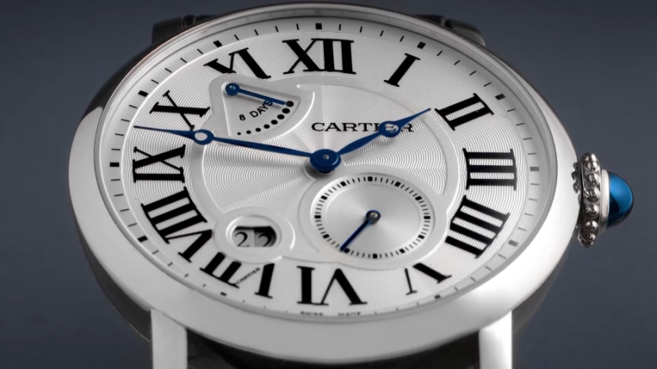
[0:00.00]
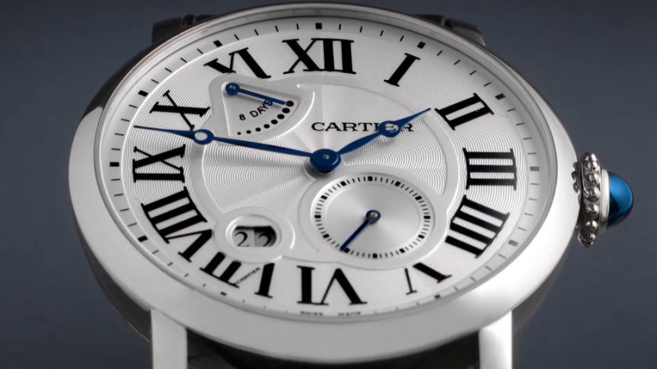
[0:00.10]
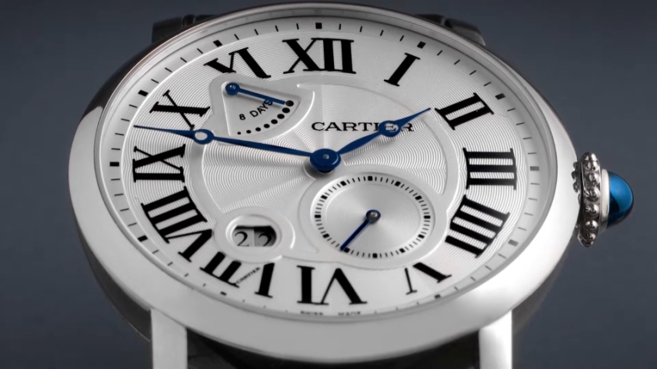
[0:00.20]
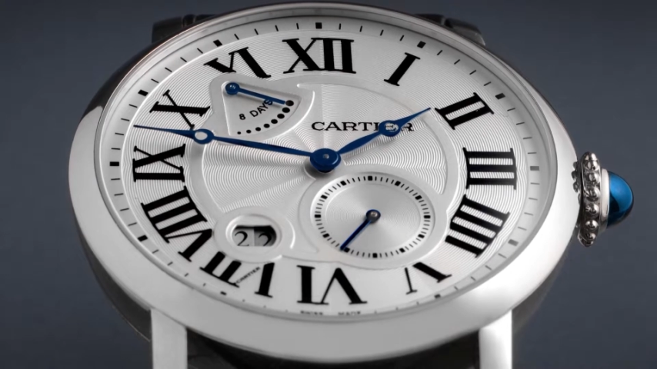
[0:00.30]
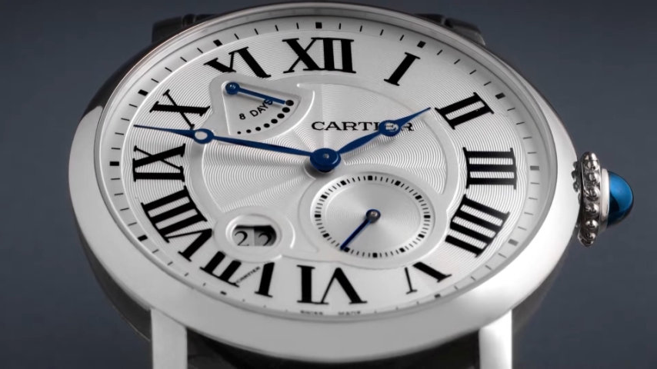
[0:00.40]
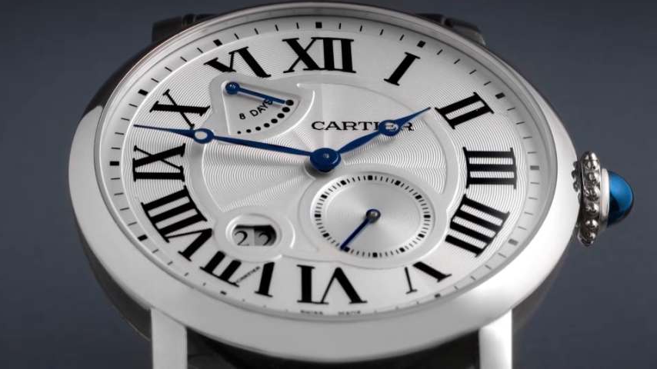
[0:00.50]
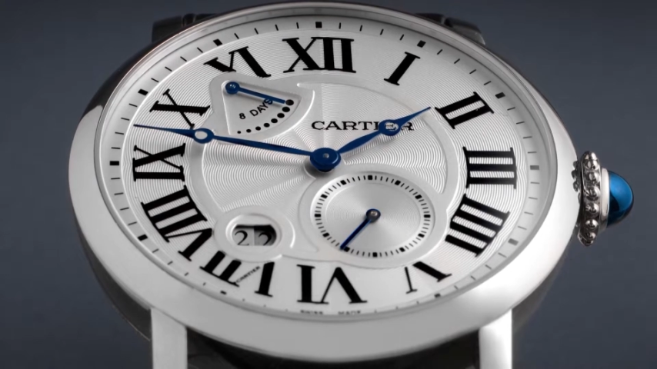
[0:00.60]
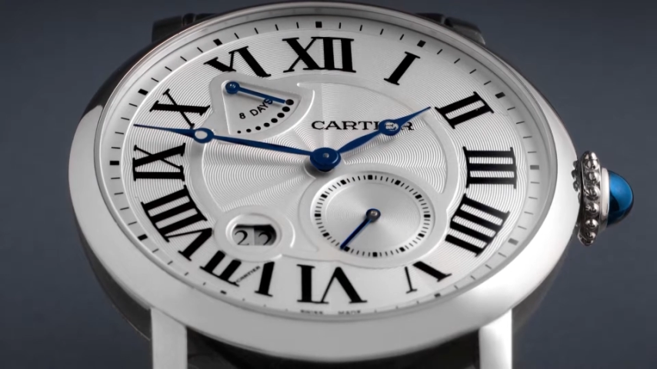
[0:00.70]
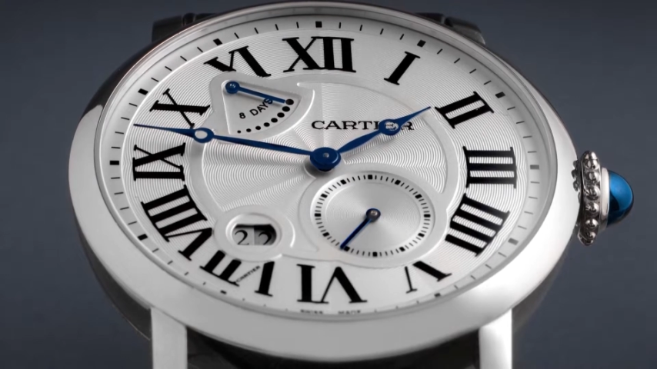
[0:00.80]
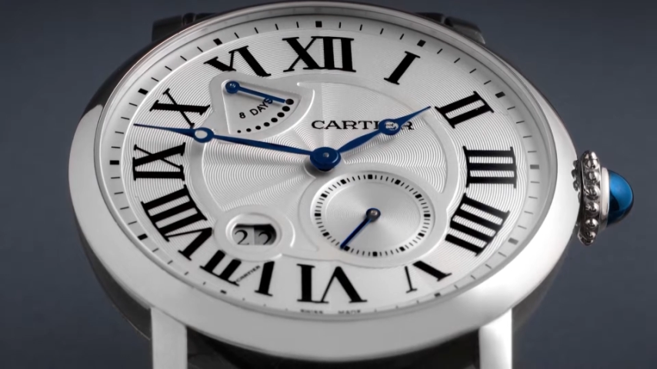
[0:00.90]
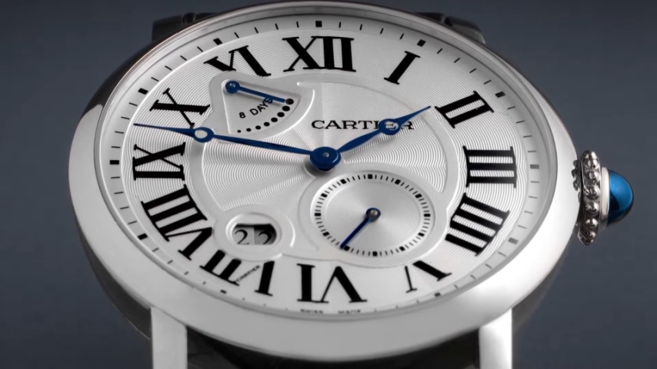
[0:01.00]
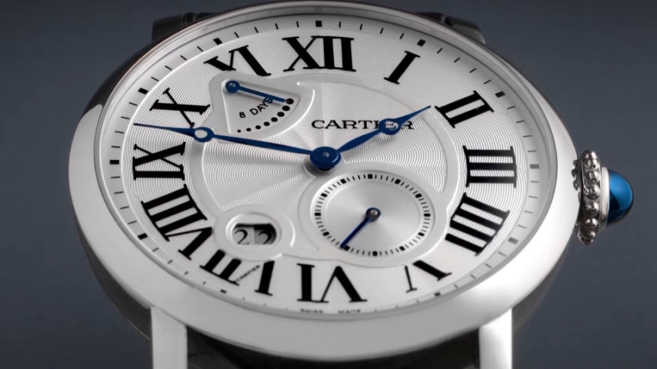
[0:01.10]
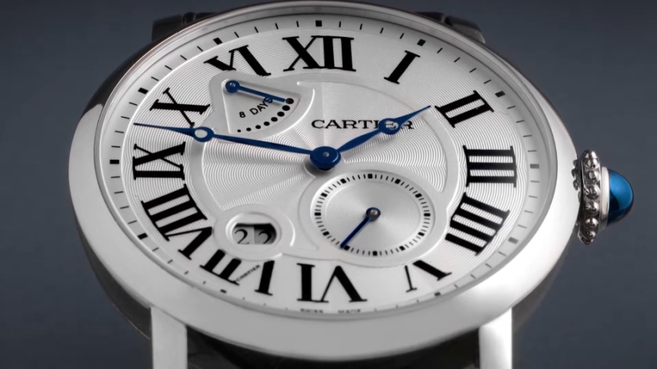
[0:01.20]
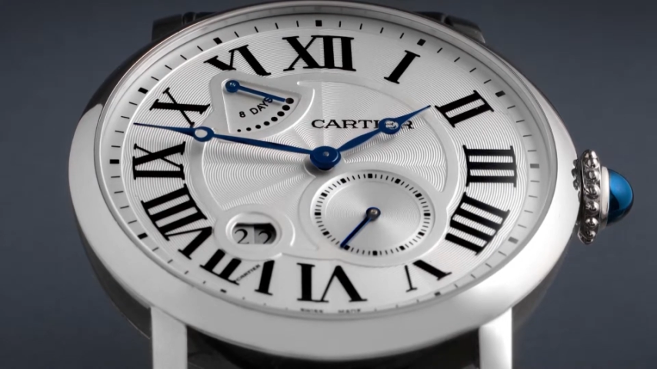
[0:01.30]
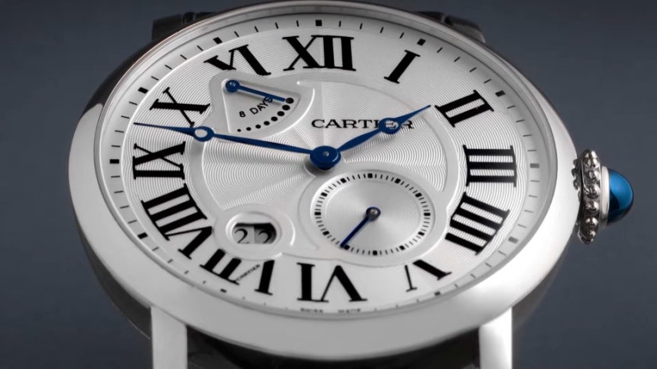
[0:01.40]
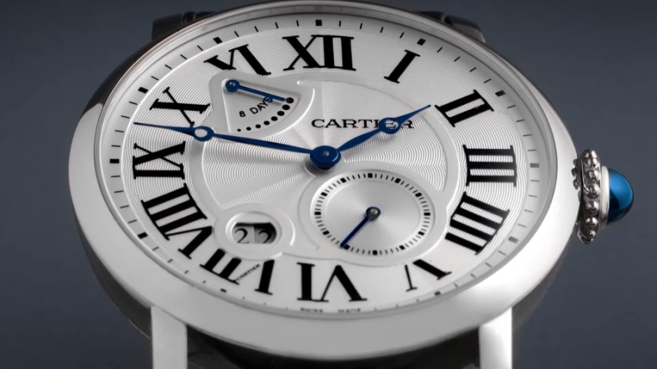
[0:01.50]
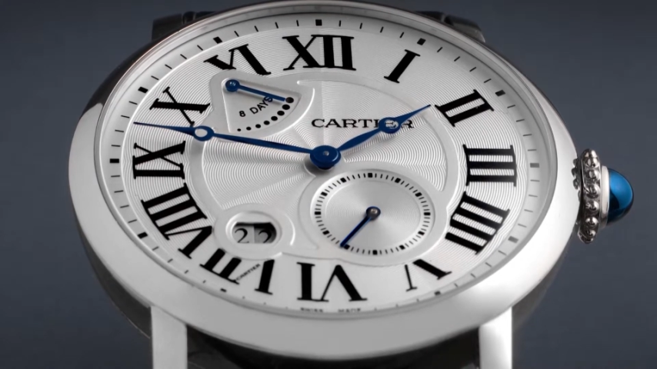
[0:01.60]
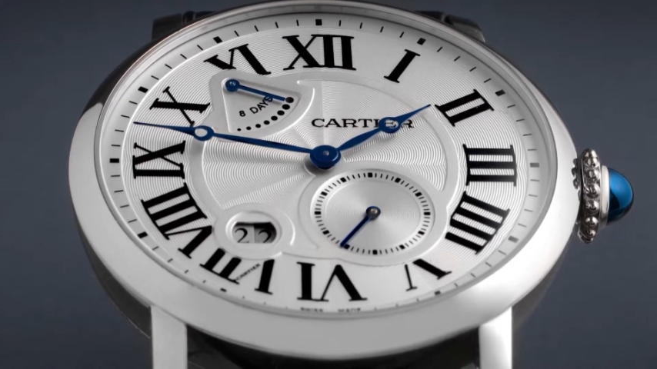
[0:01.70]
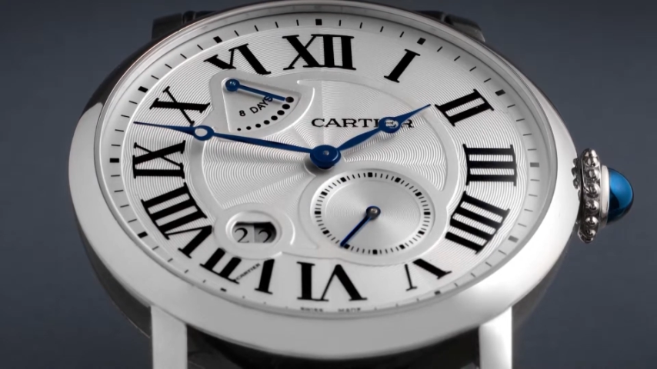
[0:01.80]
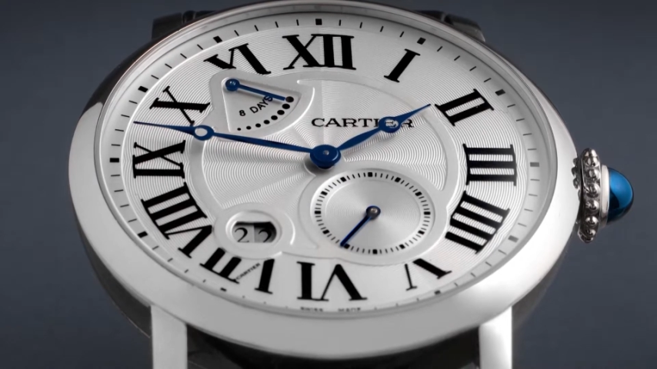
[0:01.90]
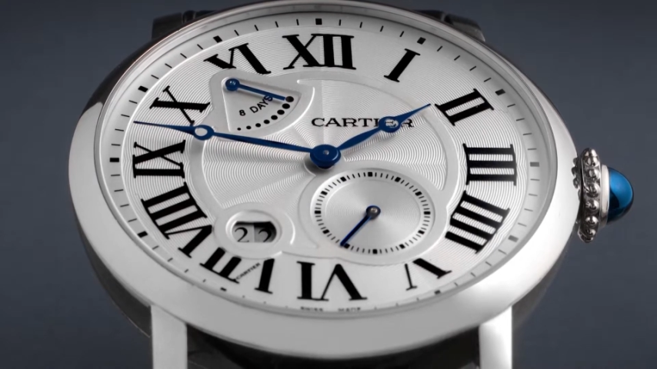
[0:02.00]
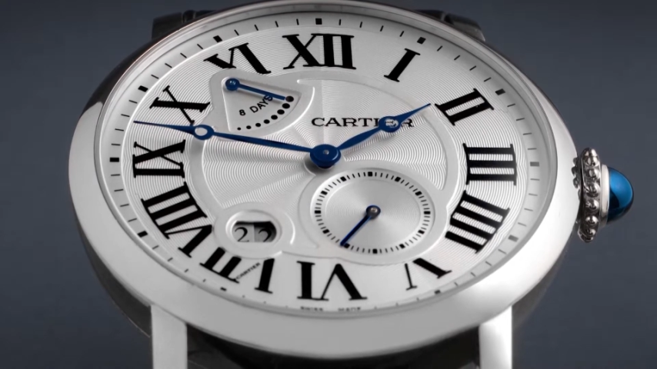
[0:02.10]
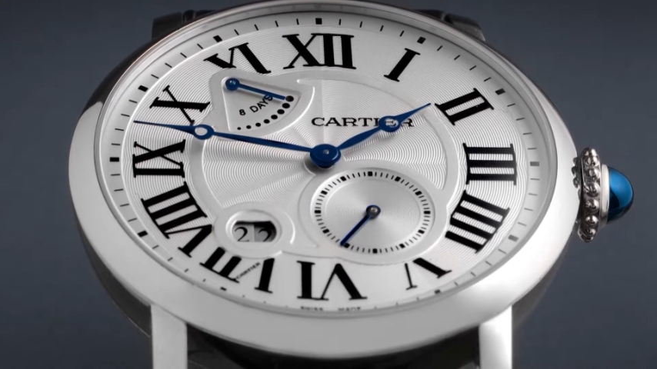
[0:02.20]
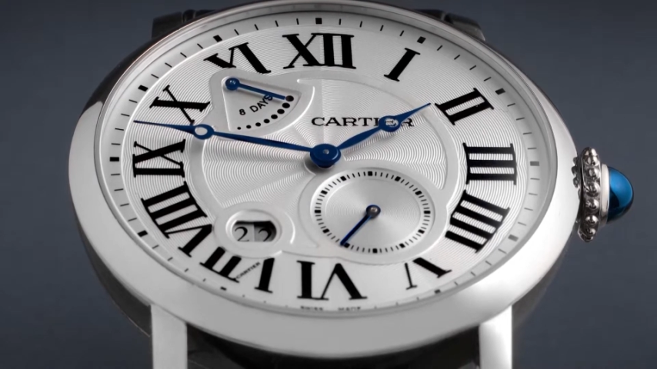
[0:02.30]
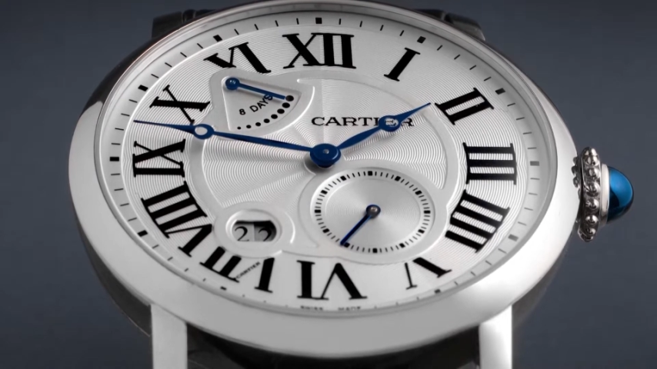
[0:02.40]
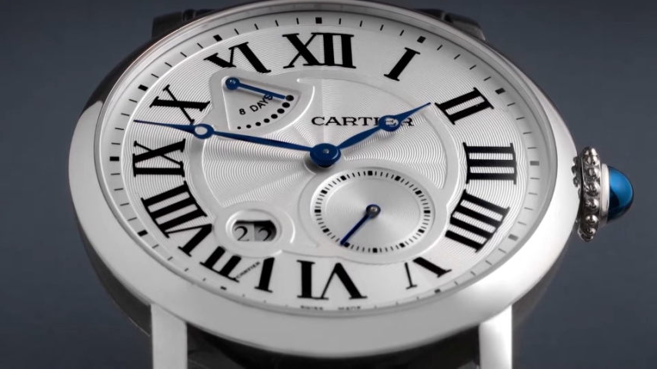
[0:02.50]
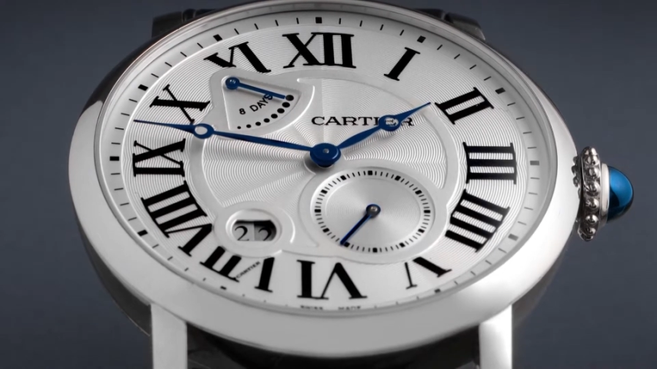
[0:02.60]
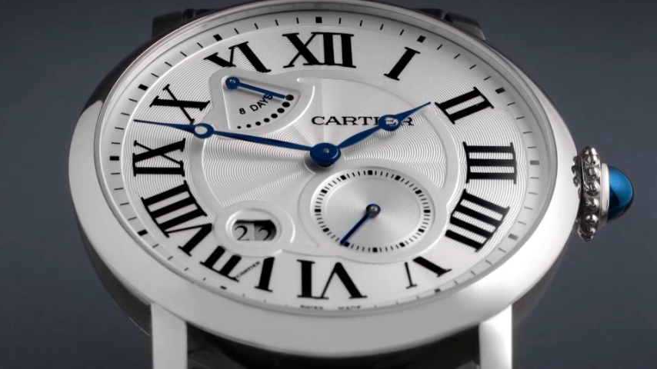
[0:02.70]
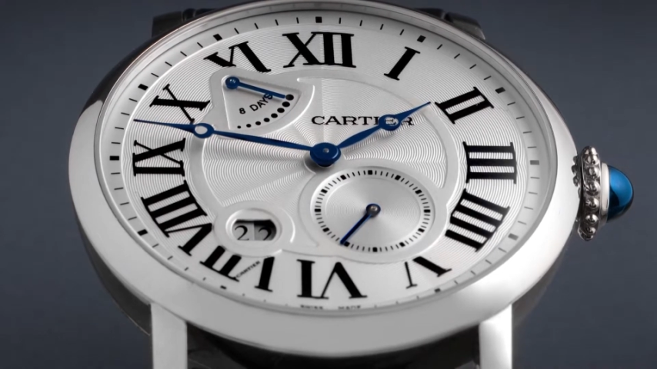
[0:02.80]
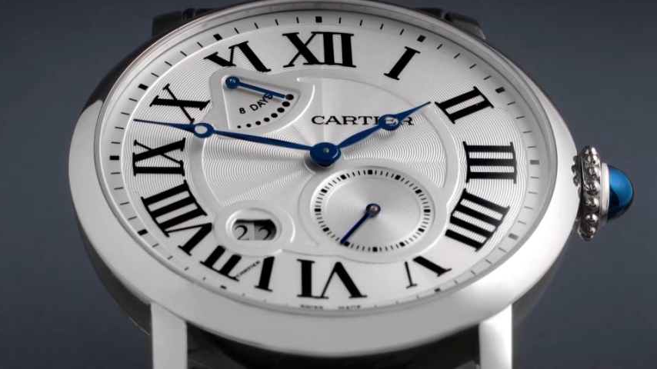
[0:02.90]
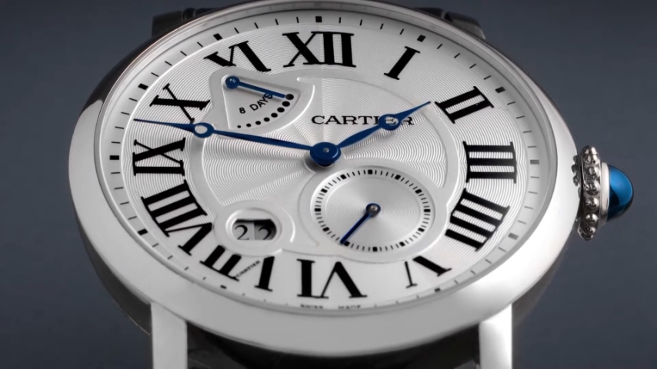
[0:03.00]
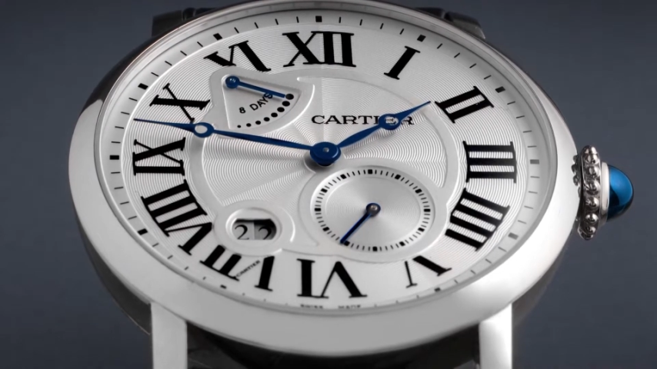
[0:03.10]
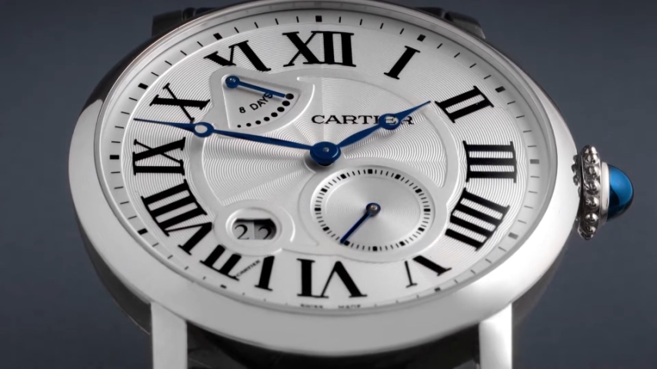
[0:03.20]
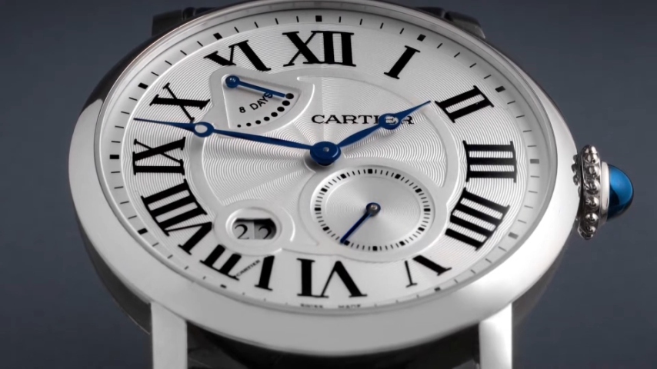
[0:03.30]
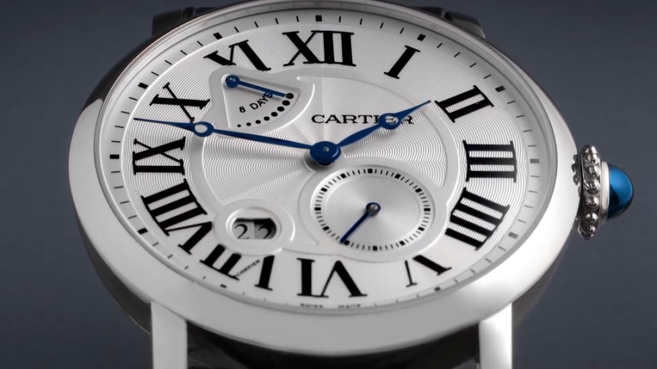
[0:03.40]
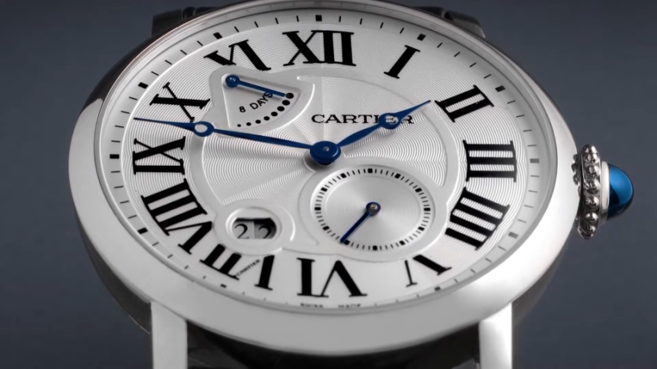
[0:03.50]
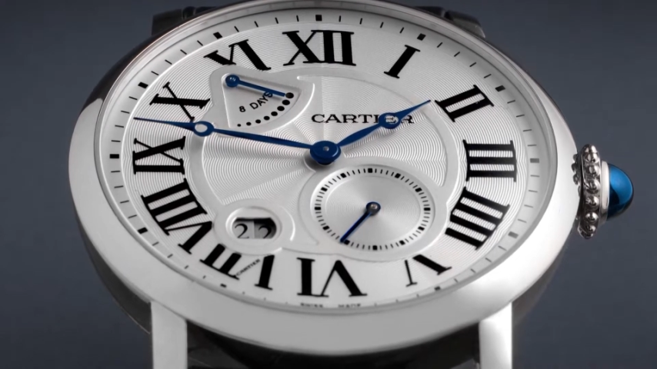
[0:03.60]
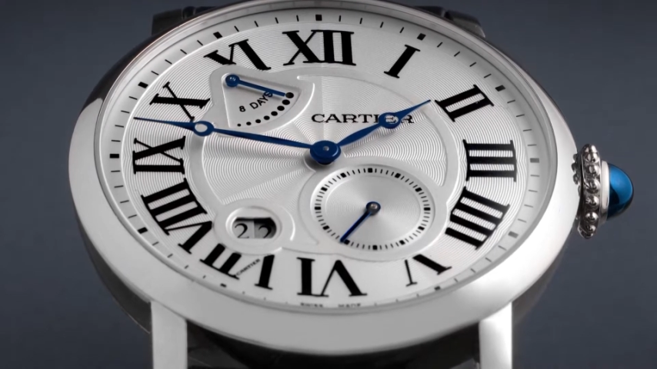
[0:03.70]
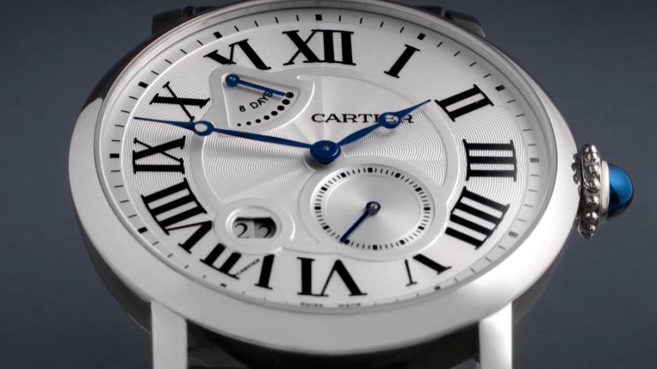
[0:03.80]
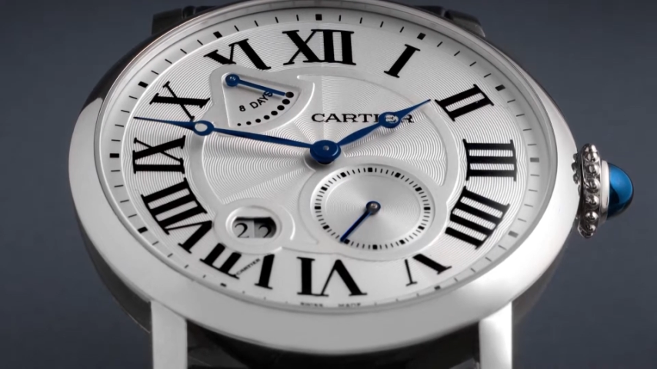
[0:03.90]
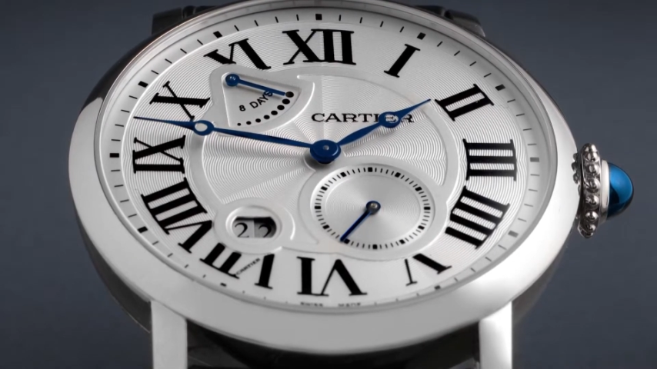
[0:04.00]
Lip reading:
[unreadable: no face in view]